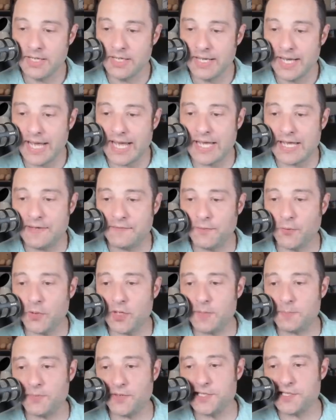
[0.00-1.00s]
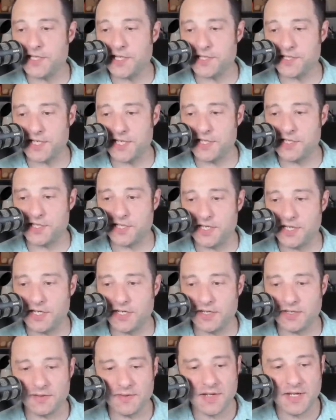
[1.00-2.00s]
Hey, Void Princess is
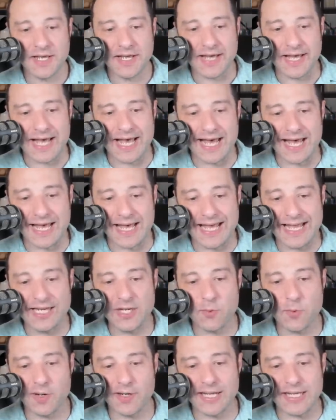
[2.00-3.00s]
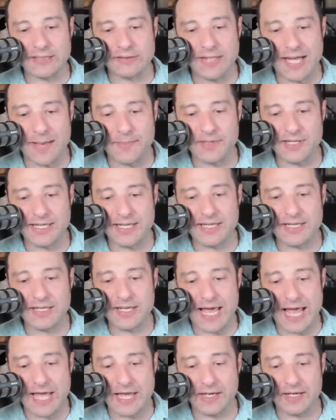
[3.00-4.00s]
here. Uh, any word on
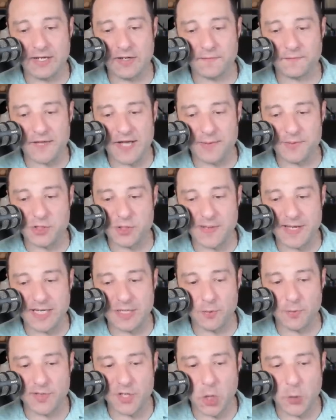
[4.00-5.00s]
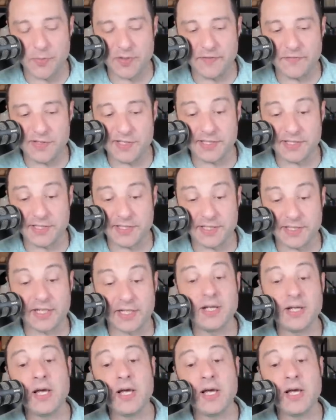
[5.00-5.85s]
Labadee, Haiti, or Falmouth, Jamaica will be open to visit again.